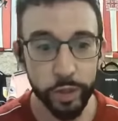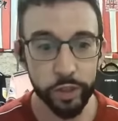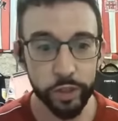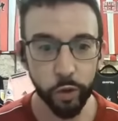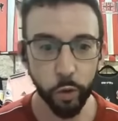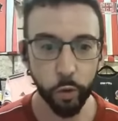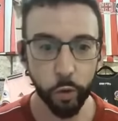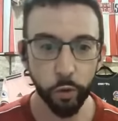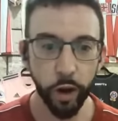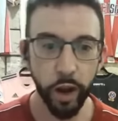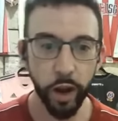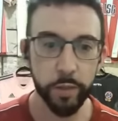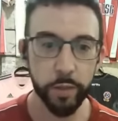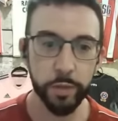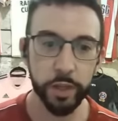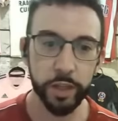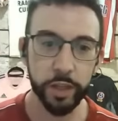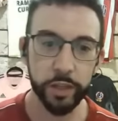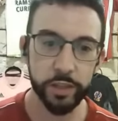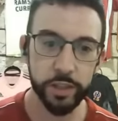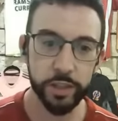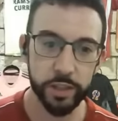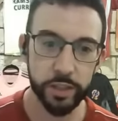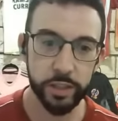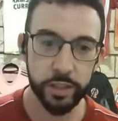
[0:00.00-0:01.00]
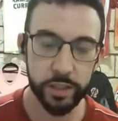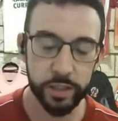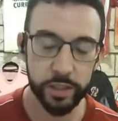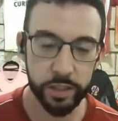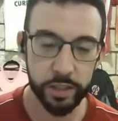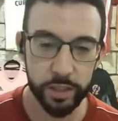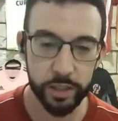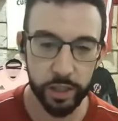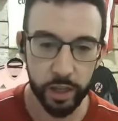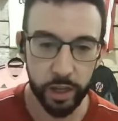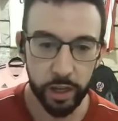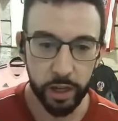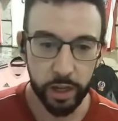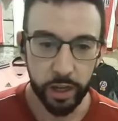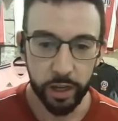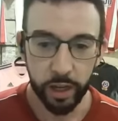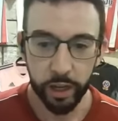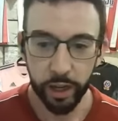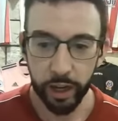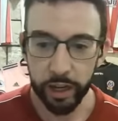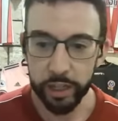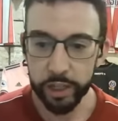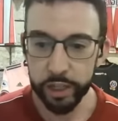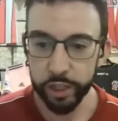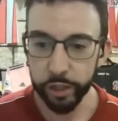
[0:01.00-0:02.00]
he's all right, because since his
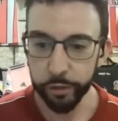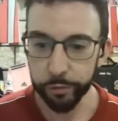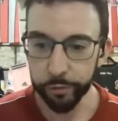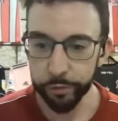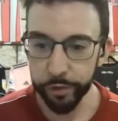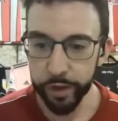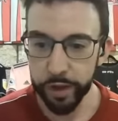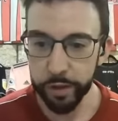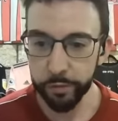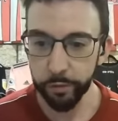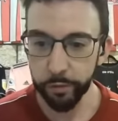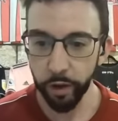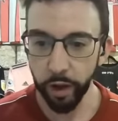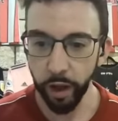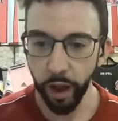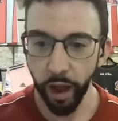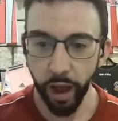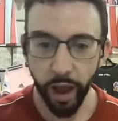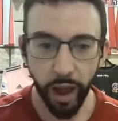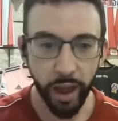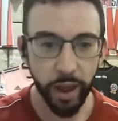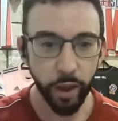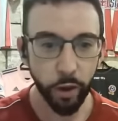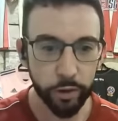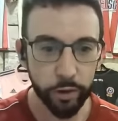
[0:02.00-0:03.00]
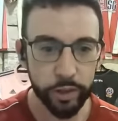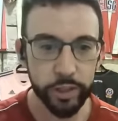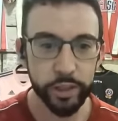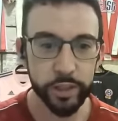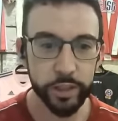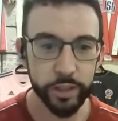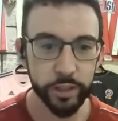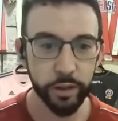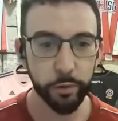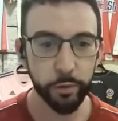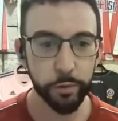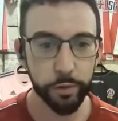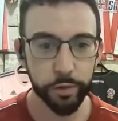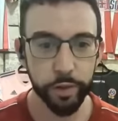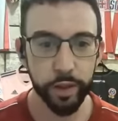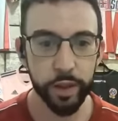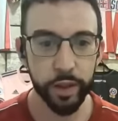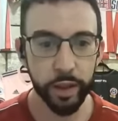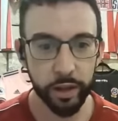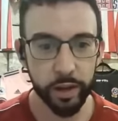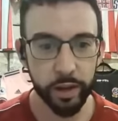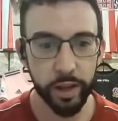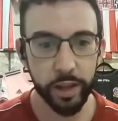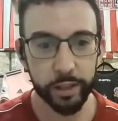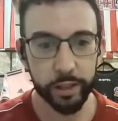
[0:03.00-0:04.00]
glandular fever, I honestly don't
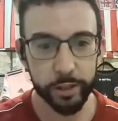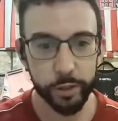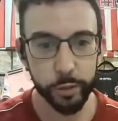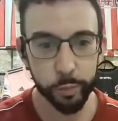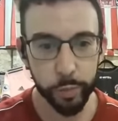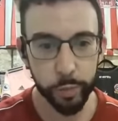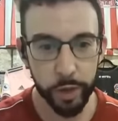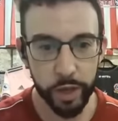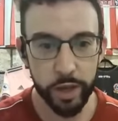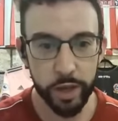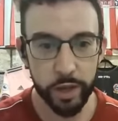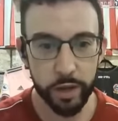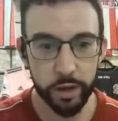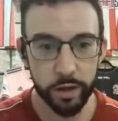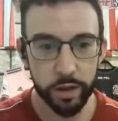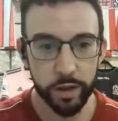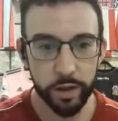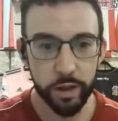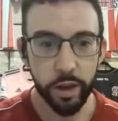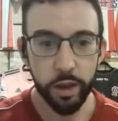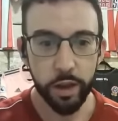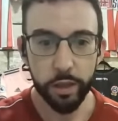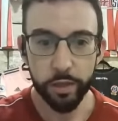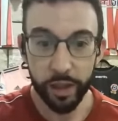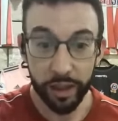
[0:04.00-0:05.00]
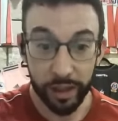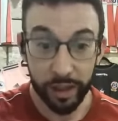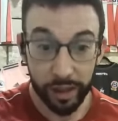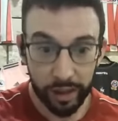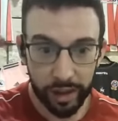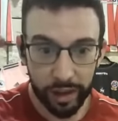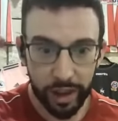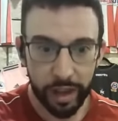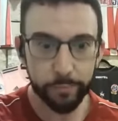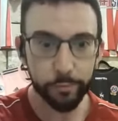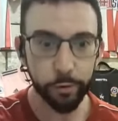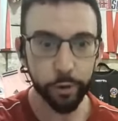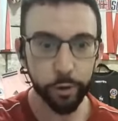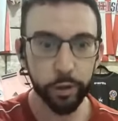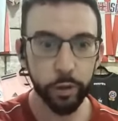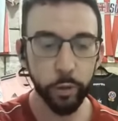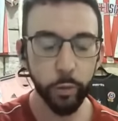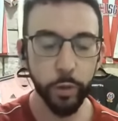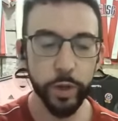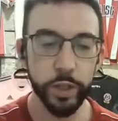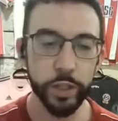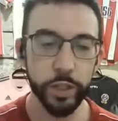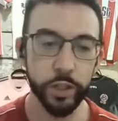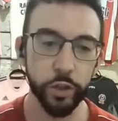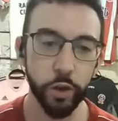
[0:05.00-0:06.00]
think Anel has been the level that
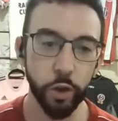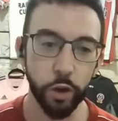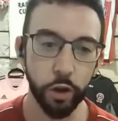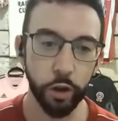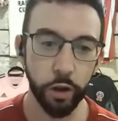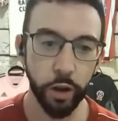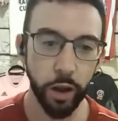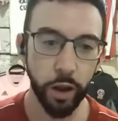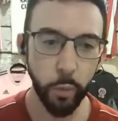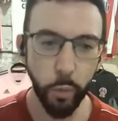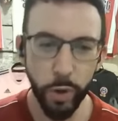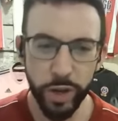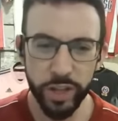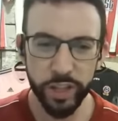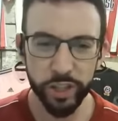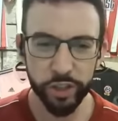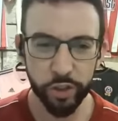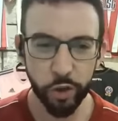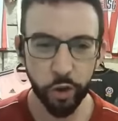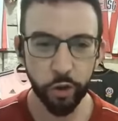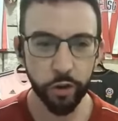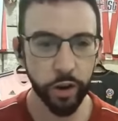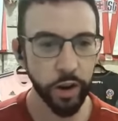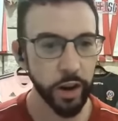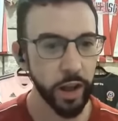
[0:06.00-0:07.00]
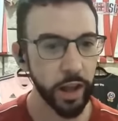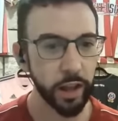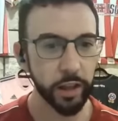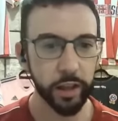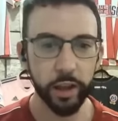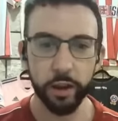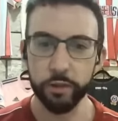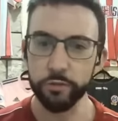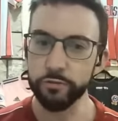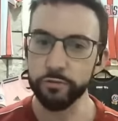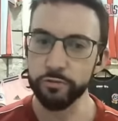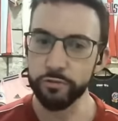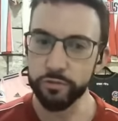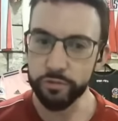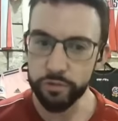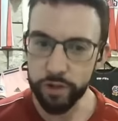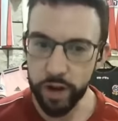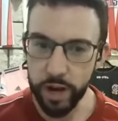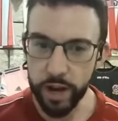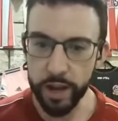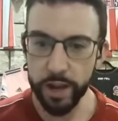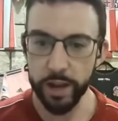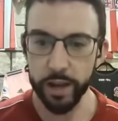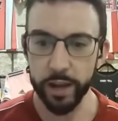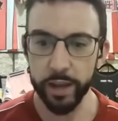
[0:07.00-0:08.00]
we saw. And we saw Anel at a
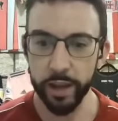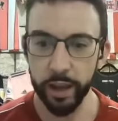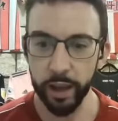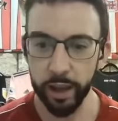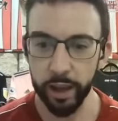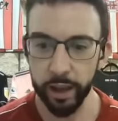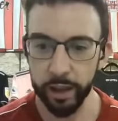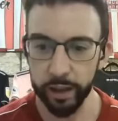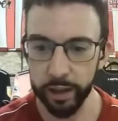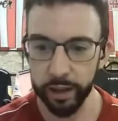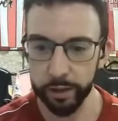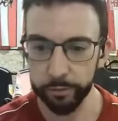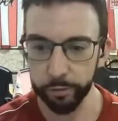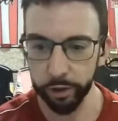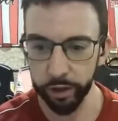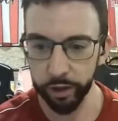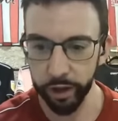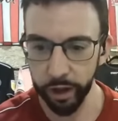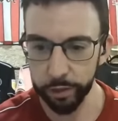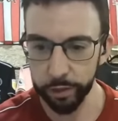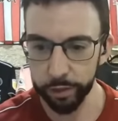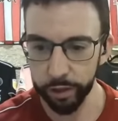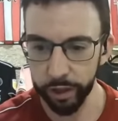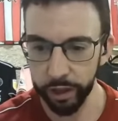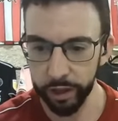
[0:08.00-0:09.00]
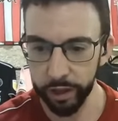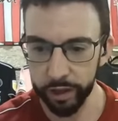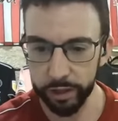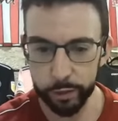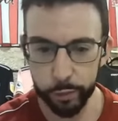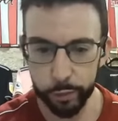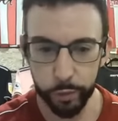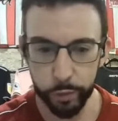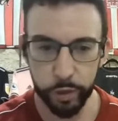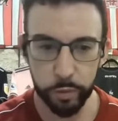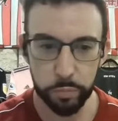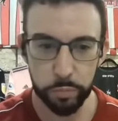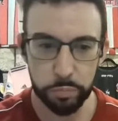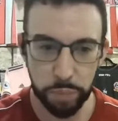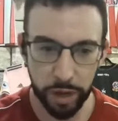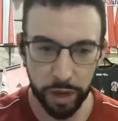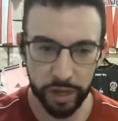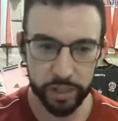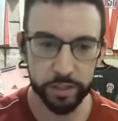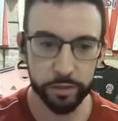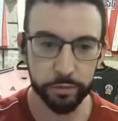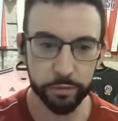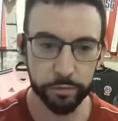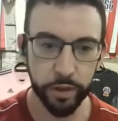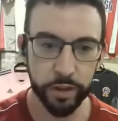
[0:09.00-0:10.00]
really high level. And I think Anel's one of the
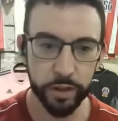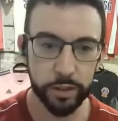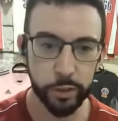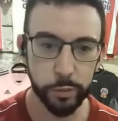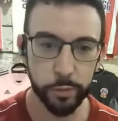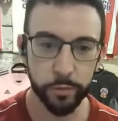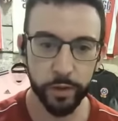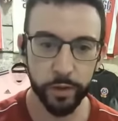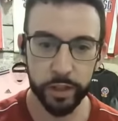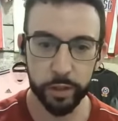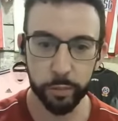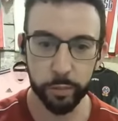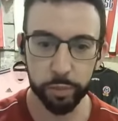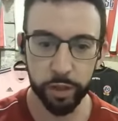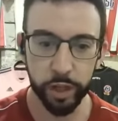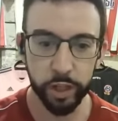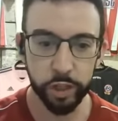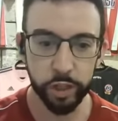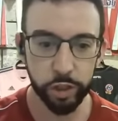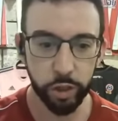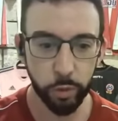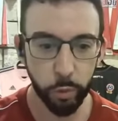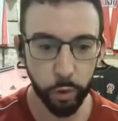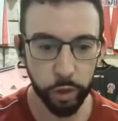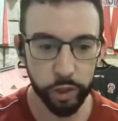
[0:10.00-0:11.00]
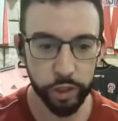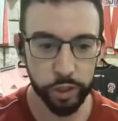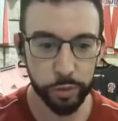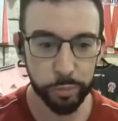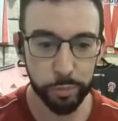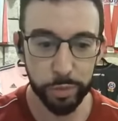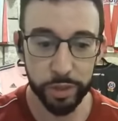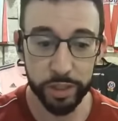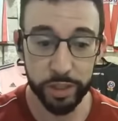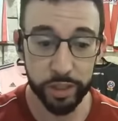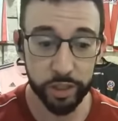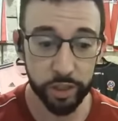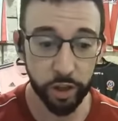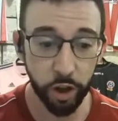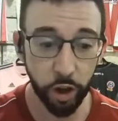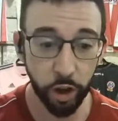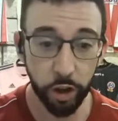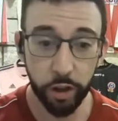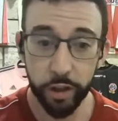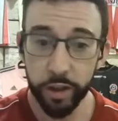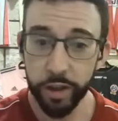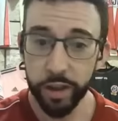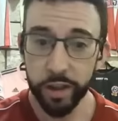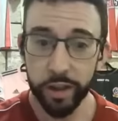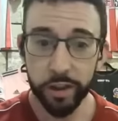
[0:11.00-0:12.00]
best defenders we've had the pleasure of watching. But he's
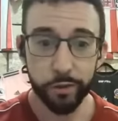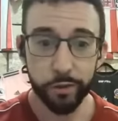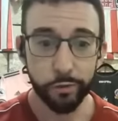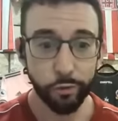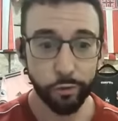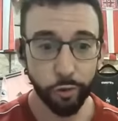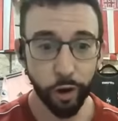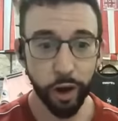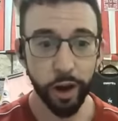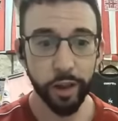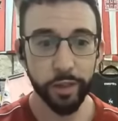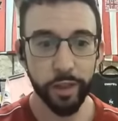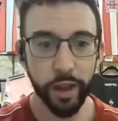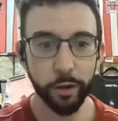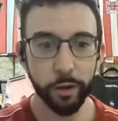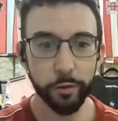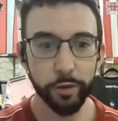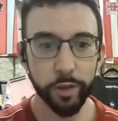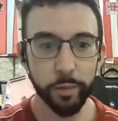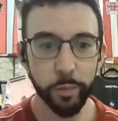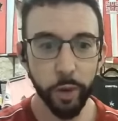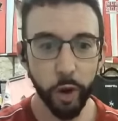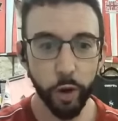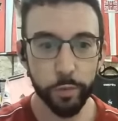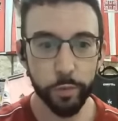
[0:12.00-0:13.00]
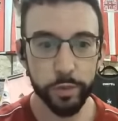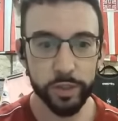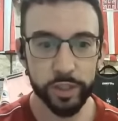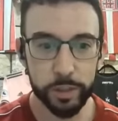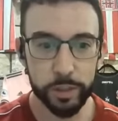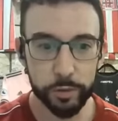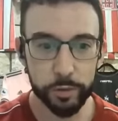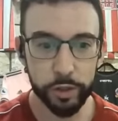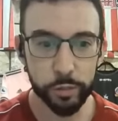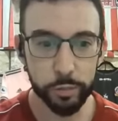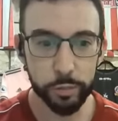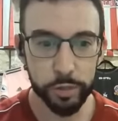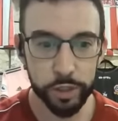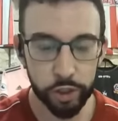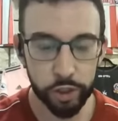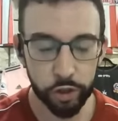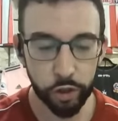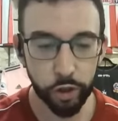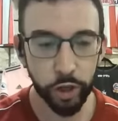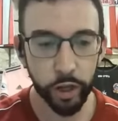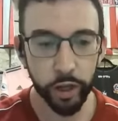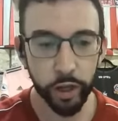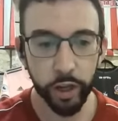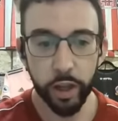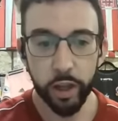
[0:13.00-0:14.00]
not right there at the moment. Seems to be
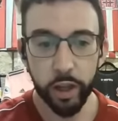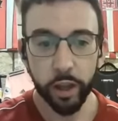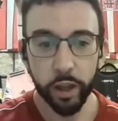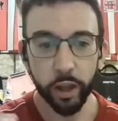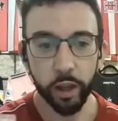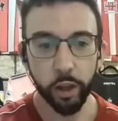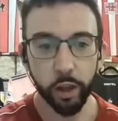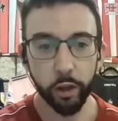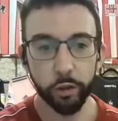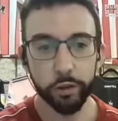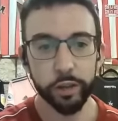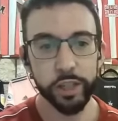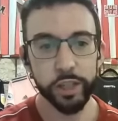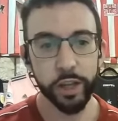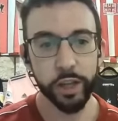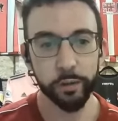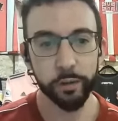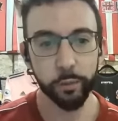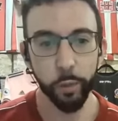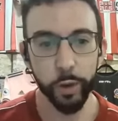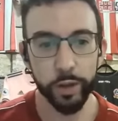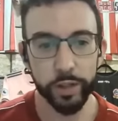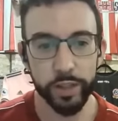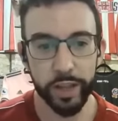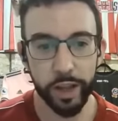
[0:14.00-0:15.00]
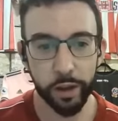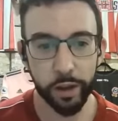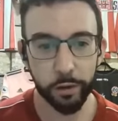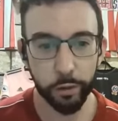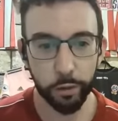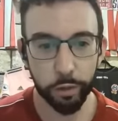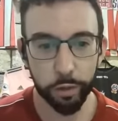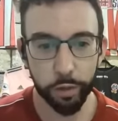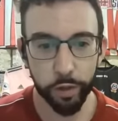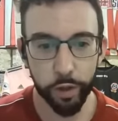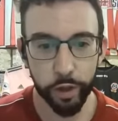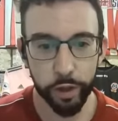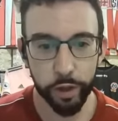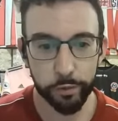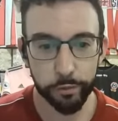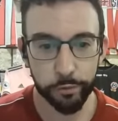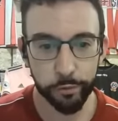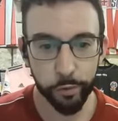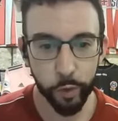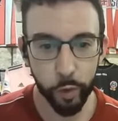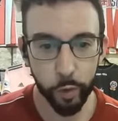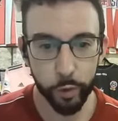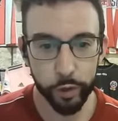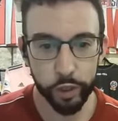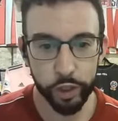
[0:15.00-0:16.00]
struggling. Longstaff went down on
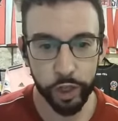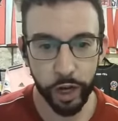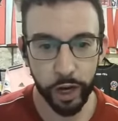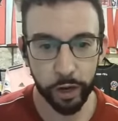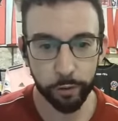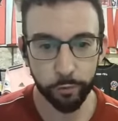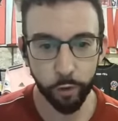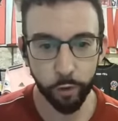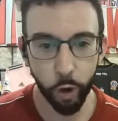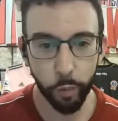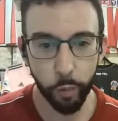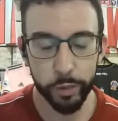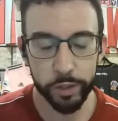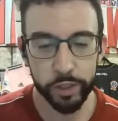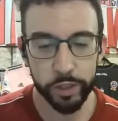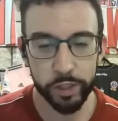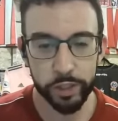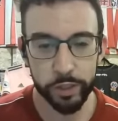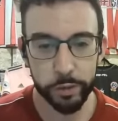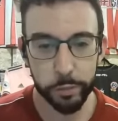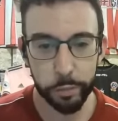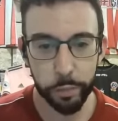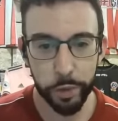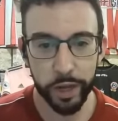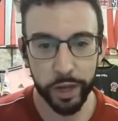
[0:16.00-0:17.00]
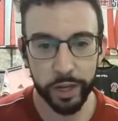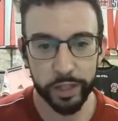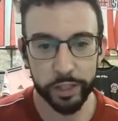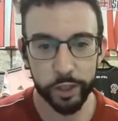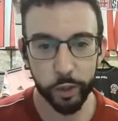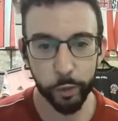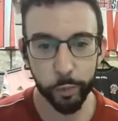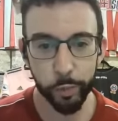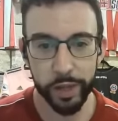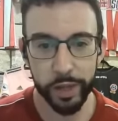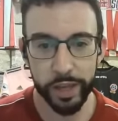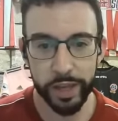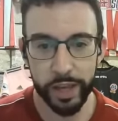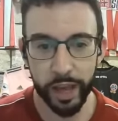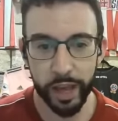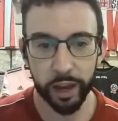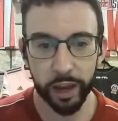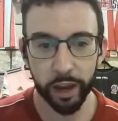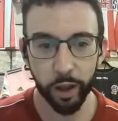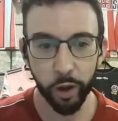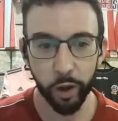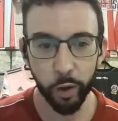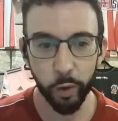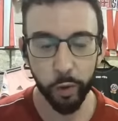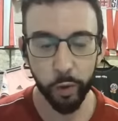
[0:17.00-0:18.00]
34. Jack Robinson picked up a
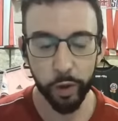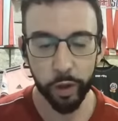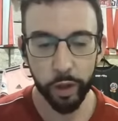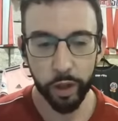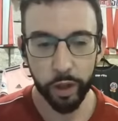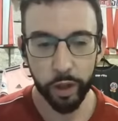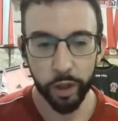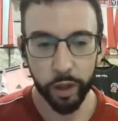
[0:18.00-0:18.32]
yellow.